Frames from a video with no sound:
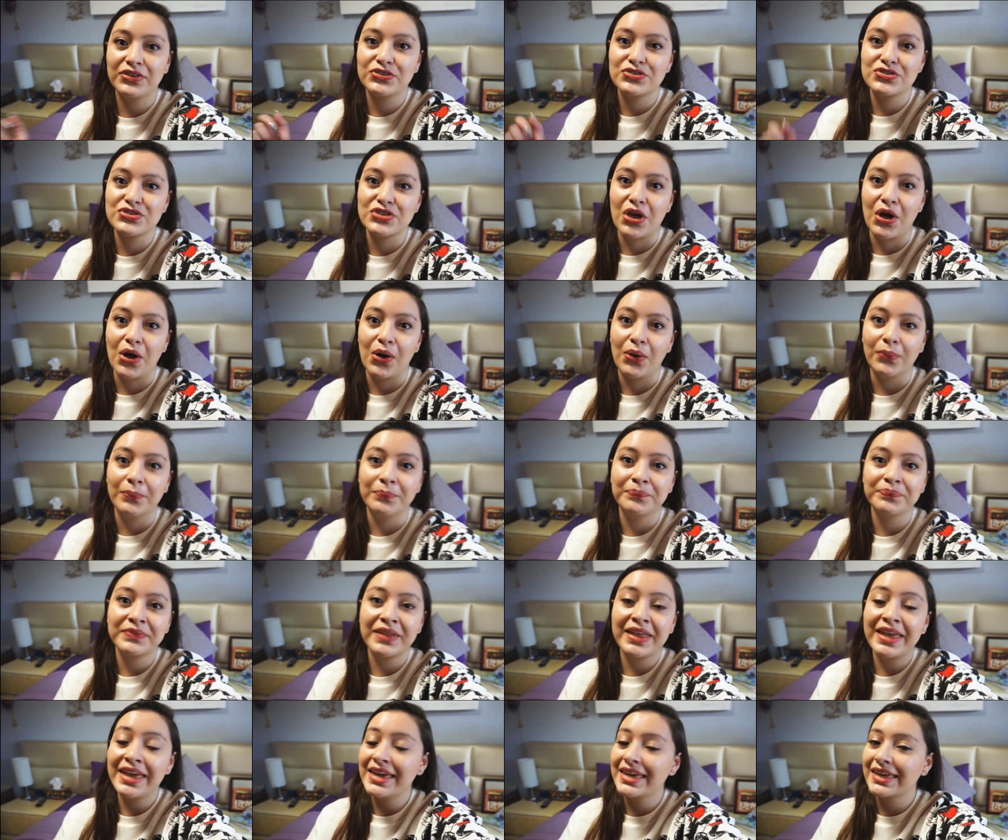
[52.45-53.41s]
So
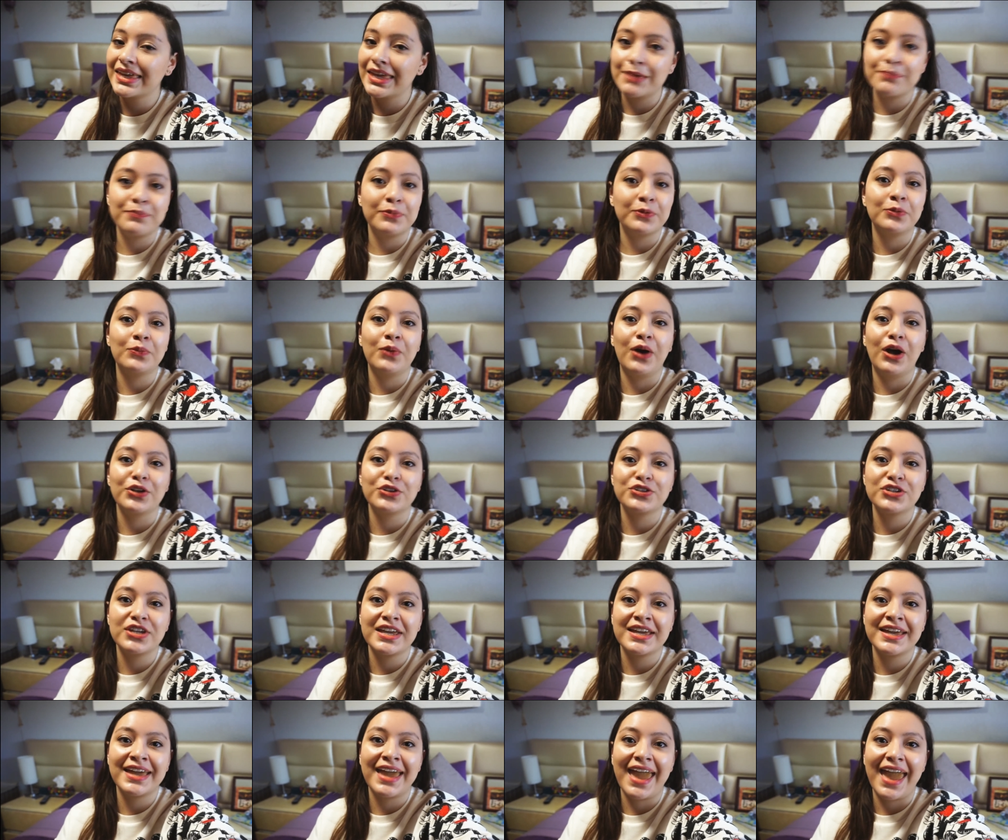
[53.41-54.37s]
keep on
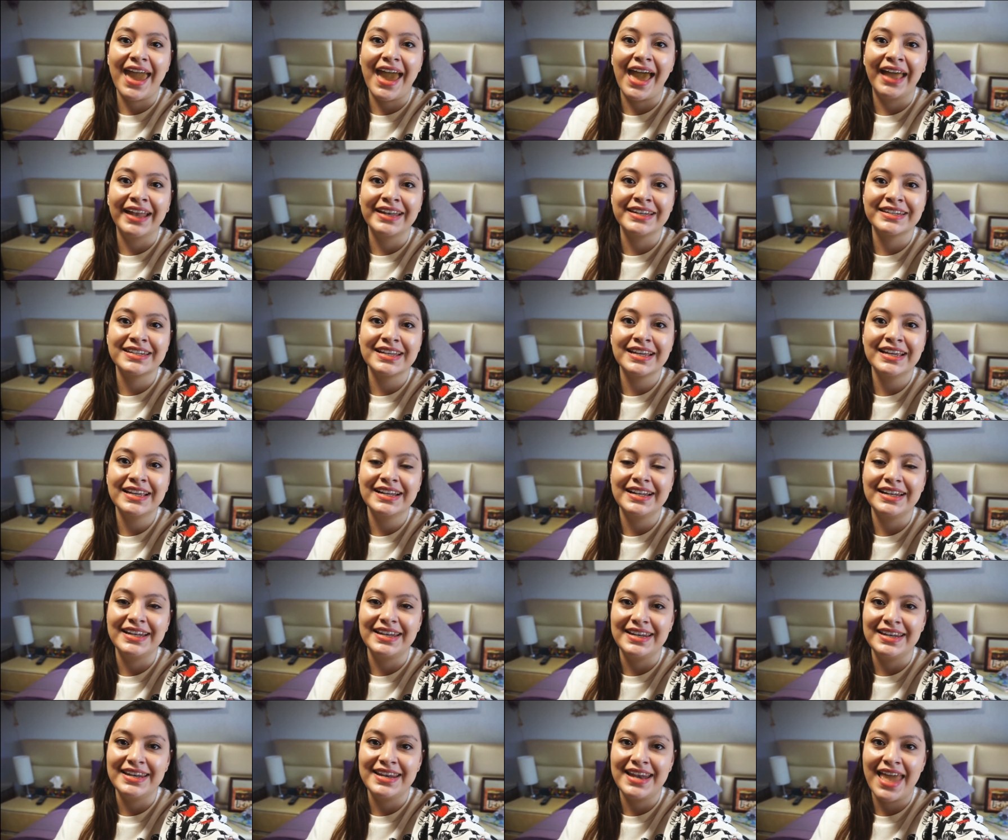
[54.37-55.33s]
watching and
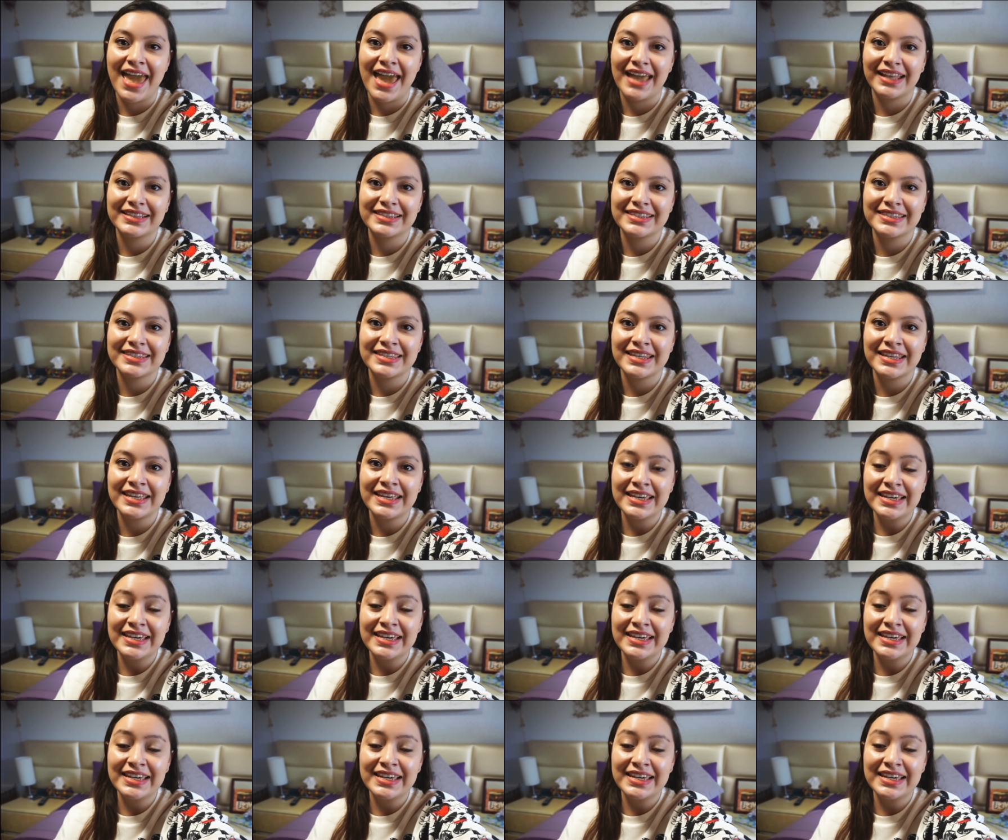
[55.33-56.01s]
let's